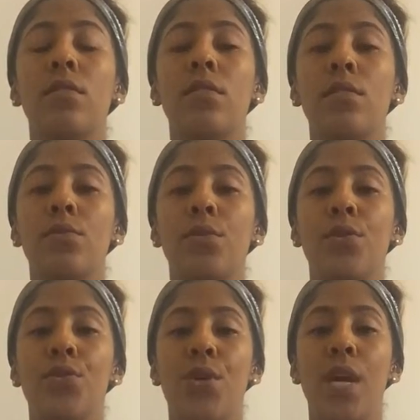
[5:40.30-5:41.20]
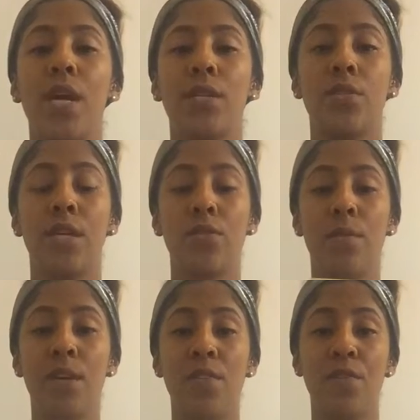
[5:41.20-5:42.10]
close to your trachea. So that's
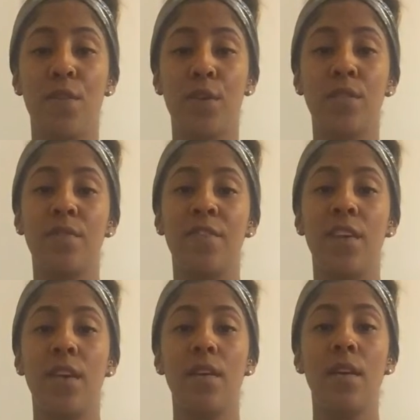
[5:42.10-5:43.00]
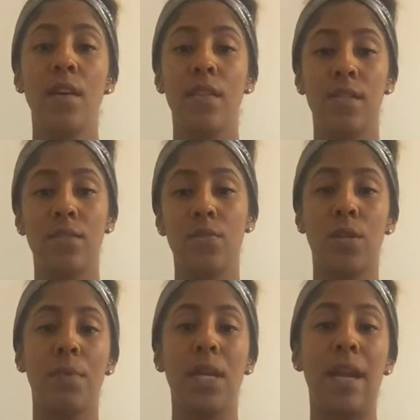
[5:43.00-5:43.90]
going to be your first V. This is going
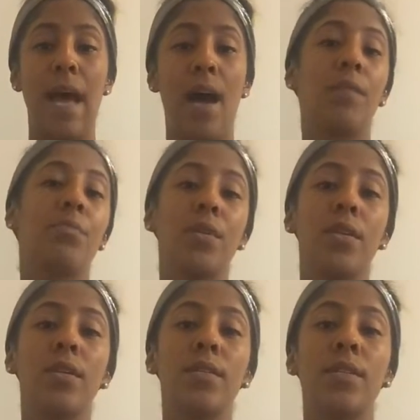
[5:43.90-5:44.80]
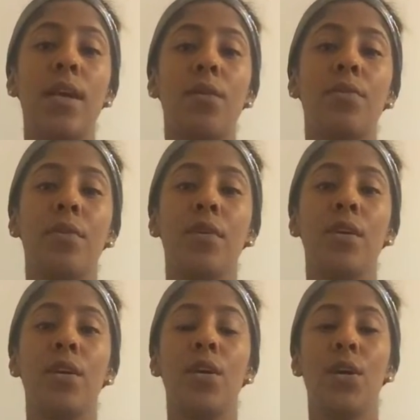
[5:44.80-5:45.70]
to be a loud breathing sound.
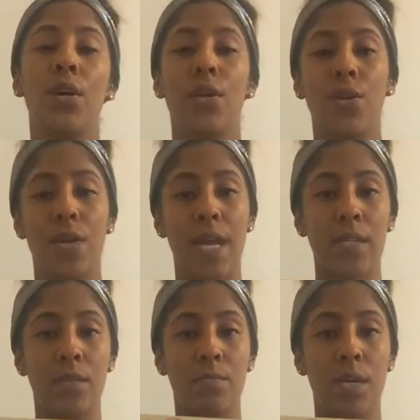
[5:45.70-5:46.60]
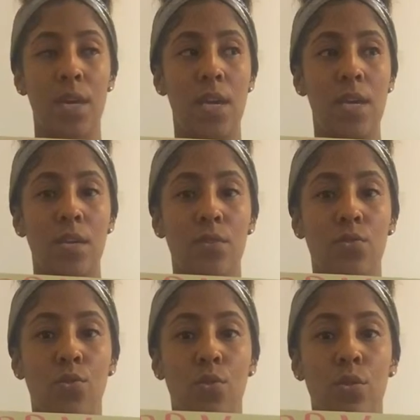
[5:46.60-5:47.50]
Your next B is
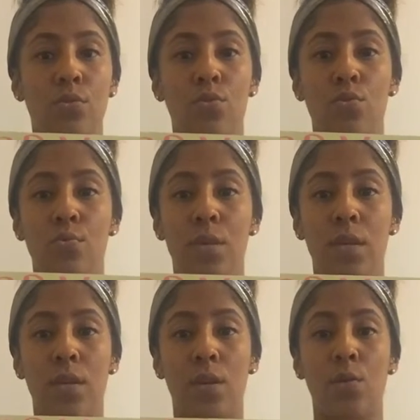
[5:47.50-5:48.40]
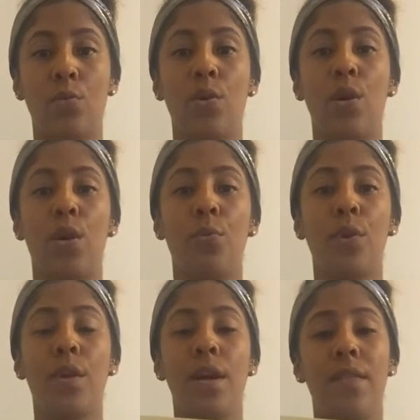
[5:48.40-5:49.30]
going to be a little
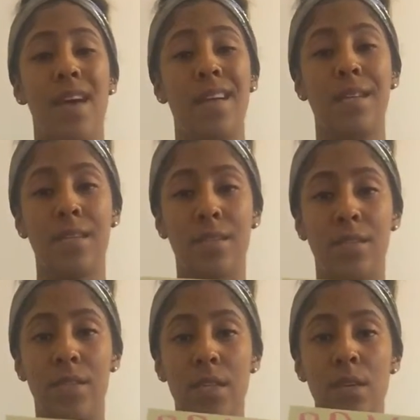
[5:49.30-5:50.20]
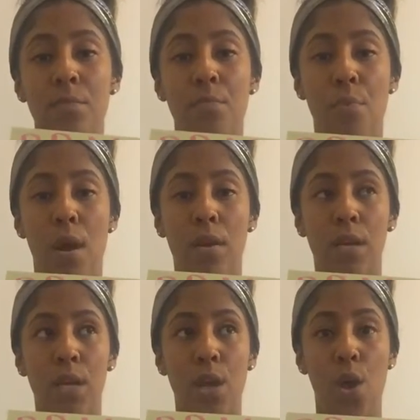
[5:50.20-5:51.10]
lower, and that is the
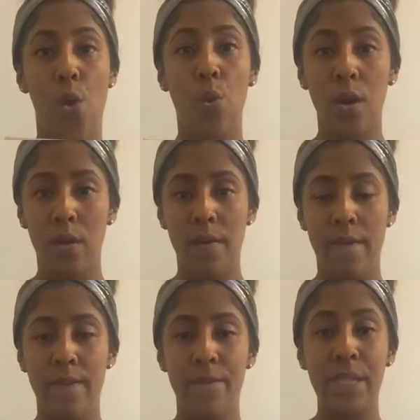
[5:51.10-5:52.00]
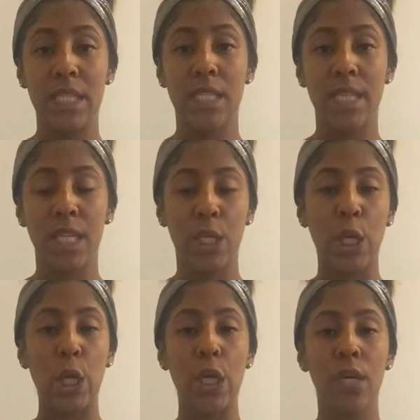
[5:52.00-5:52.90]

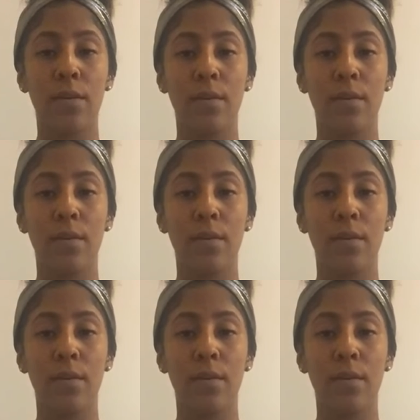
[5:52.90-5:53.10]
bronchiovesicular.